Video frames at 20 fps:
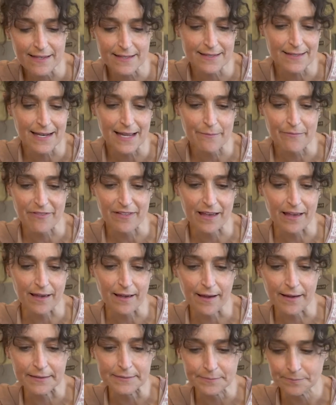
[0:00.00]
and I'm
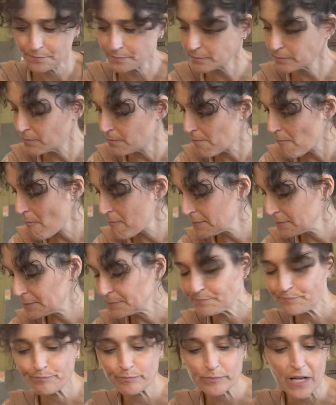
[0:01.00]
thinking,
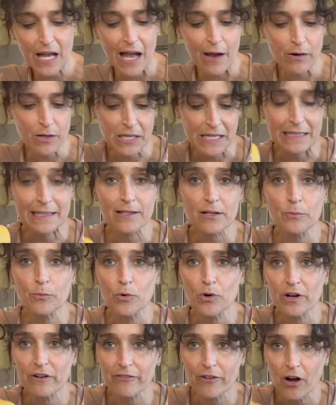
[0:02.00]
I want a little more
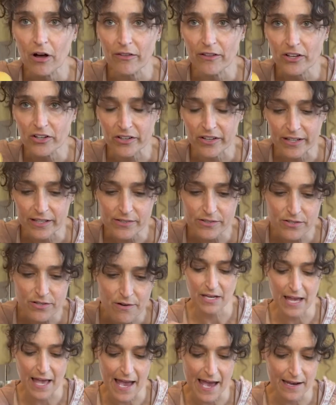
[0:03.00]
of all the goodies.
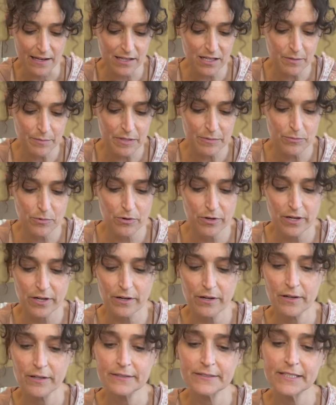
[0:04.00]
Add a little bit more
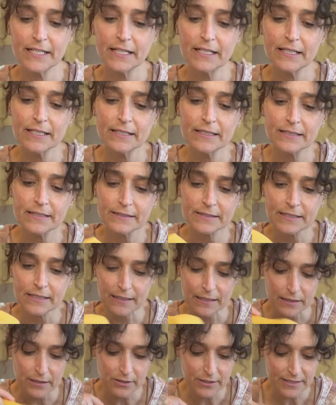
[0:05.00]
till it
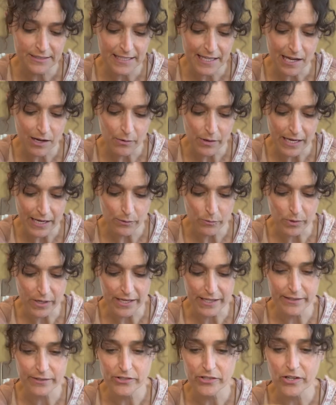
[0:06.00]
looks how I want
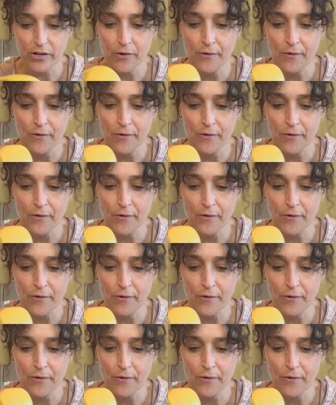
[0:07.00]
it to.